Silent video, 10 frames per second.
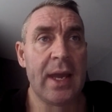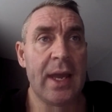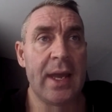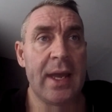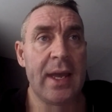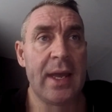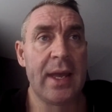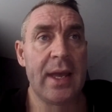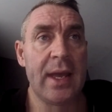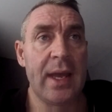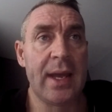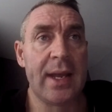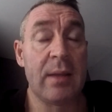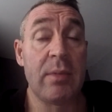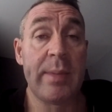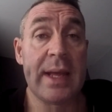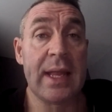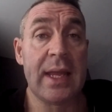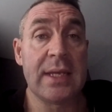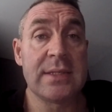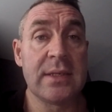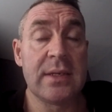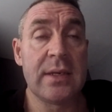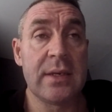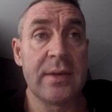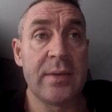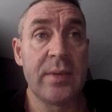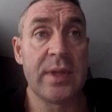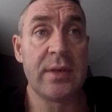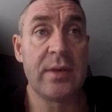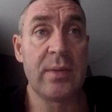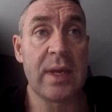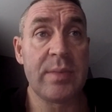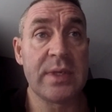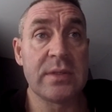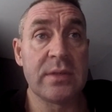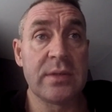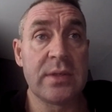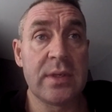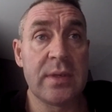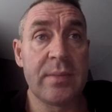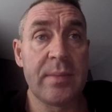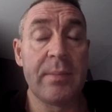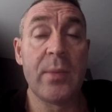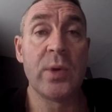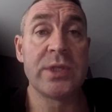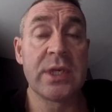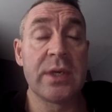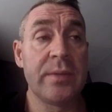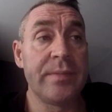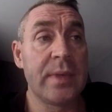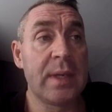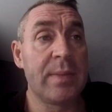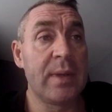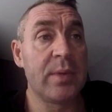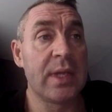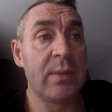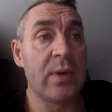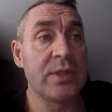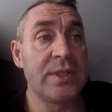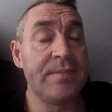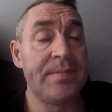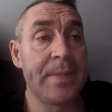And I'll be back later with a new episode. More to come. People keep watching.